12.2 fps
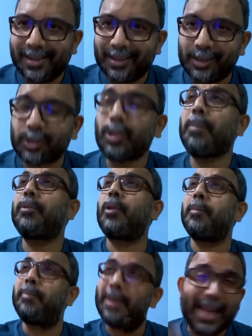Stop
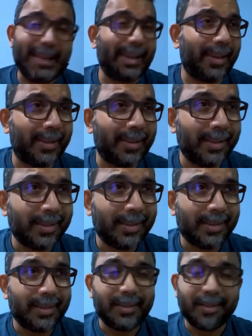complaining.
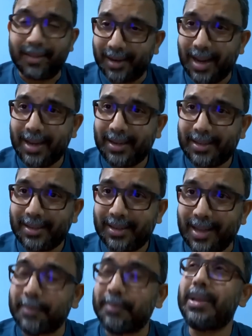Right?
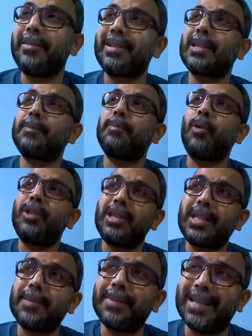And be
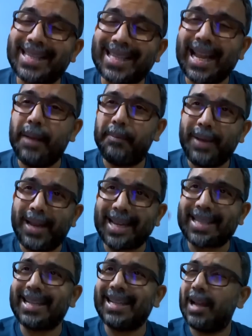responsible as an upline,
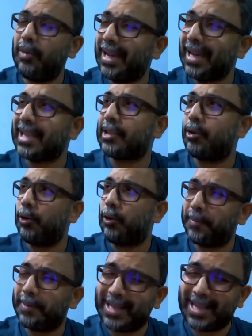as a downline, as an
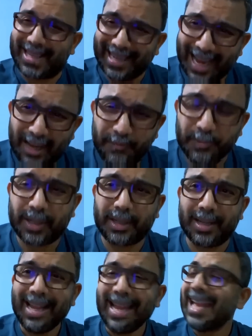entrepreneur, as a
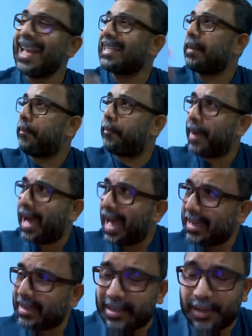networker, as a
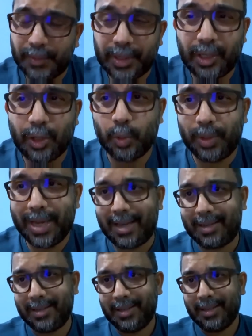partner with
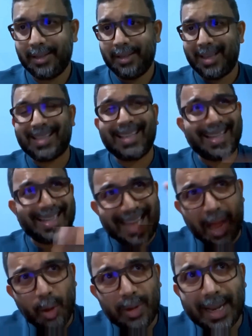QNET, as a
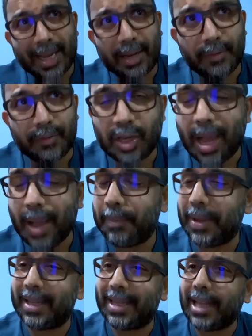downline of
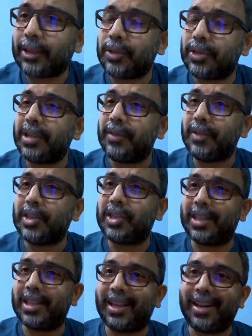Japa and Dato Sri
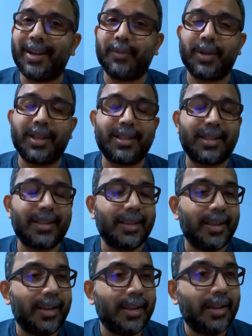Vijay, the great ones.
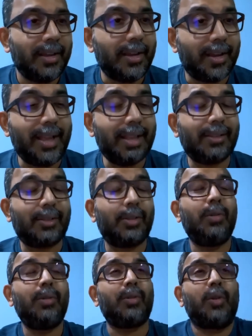Right?
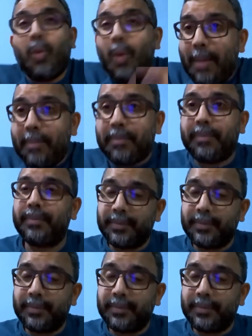So grow up.